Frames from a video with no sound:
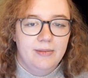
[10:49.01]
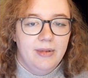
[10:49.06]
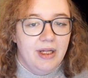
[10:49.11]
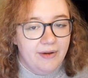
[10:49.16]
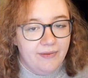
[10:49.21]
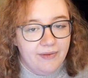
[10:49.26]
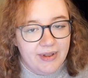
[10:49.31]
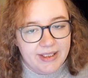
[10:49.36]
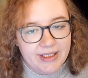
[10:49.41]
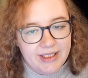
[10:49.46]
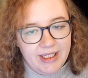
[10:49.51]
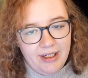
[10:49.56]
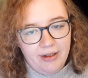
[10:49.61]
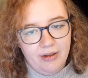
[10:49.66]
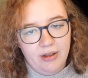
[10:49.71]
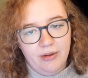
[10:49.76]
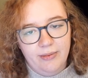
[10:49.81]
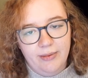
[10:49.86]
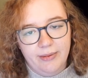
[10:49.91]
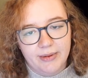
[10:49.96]
If there's an
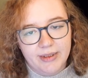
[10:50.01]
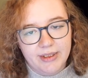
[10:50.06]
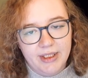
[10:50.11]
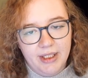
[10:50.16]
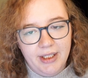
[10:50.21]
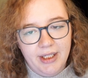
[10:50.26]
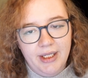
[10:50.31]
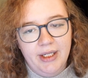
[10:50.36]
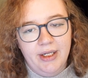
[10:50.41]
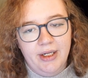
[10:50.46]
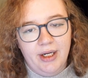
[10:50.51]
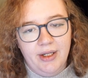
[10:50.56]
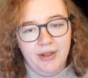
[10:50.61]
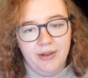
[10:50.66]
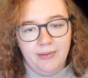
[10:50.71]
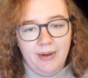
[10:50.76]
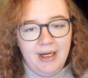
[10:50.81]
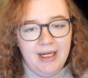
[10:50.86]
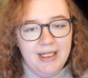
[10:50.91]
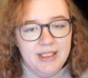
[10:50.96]
error, we return it.
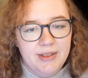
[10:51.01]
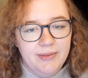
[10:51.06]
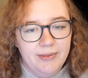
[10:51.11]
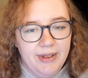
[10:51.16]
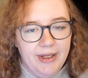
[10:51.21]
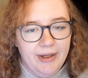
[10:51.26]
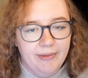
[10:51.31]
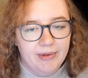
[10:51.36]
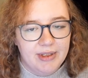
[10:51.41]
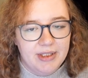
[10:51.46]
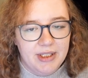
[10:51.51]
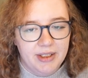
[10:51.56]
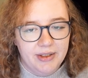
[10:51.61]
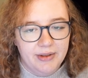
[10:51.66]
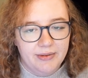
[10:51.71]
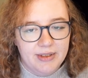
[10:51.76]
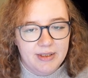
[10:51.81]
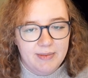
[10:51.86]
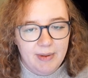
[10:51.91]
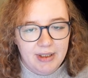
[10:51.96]
Otherwise, we return
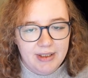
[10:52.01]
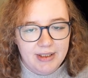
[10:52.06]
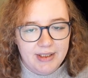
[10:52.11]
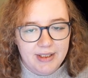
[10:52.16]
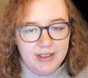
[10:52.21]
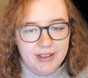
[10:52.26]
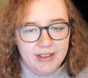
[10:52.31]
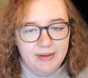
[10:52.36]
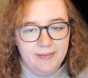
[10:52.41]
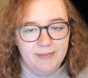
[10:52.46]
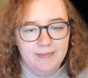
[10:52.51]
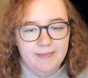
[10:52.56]
the response.